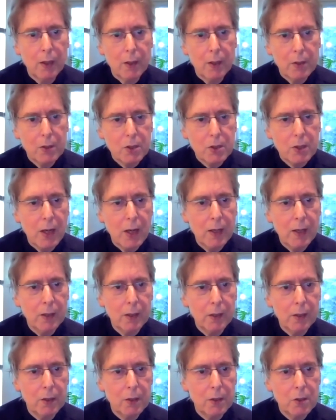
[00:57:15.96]
style
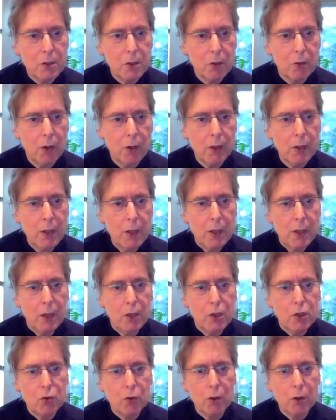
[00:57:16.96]
and so on,
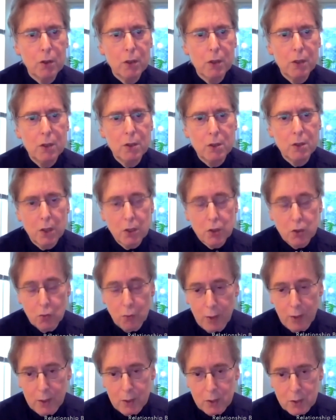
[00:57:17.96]
in short, in such a
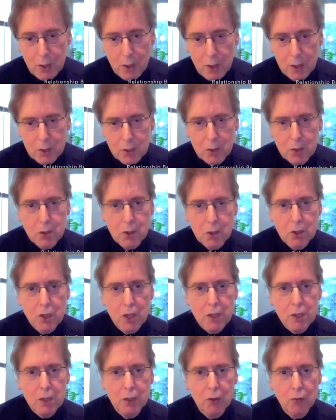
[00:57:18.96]
way as to
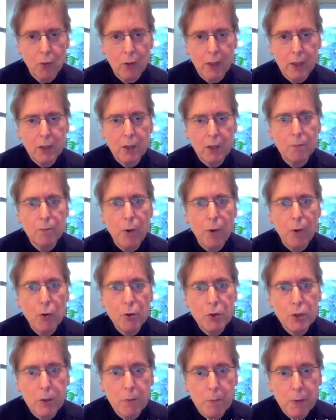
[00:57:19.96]
suggest that one had
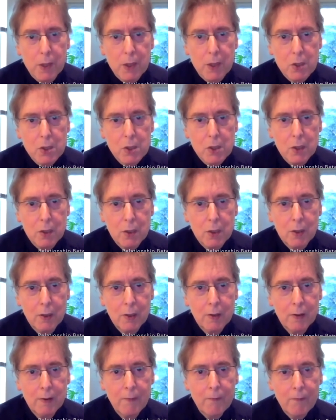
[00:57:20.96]
composed the piece.
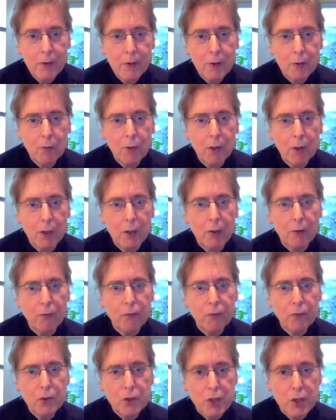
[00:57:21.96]
Well, if
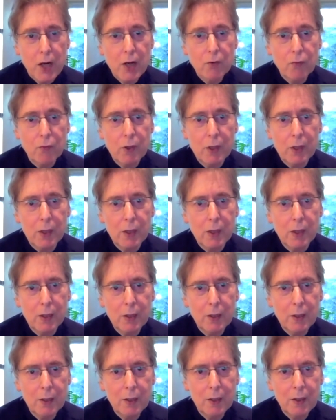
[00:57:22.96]
sight reading,
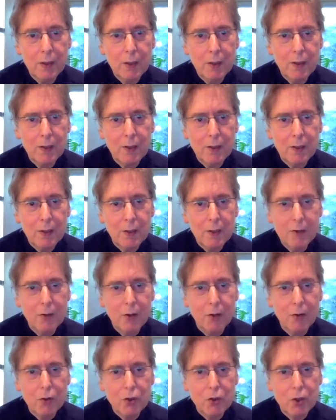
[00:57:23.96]
you
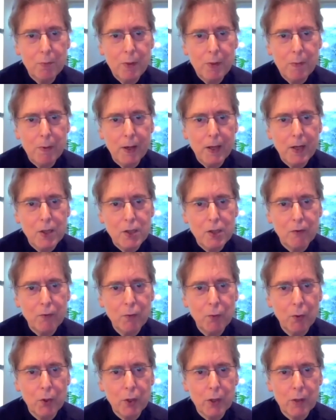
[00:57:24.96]
know, should be played as if you
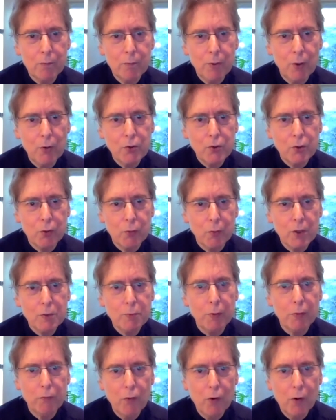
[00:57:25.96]
were the composer, what's
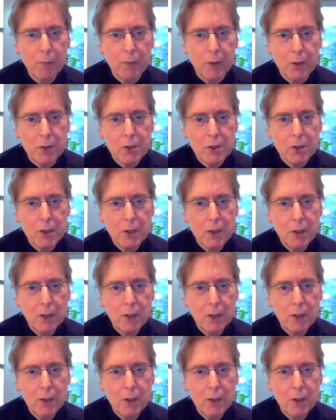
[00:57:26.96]
performance?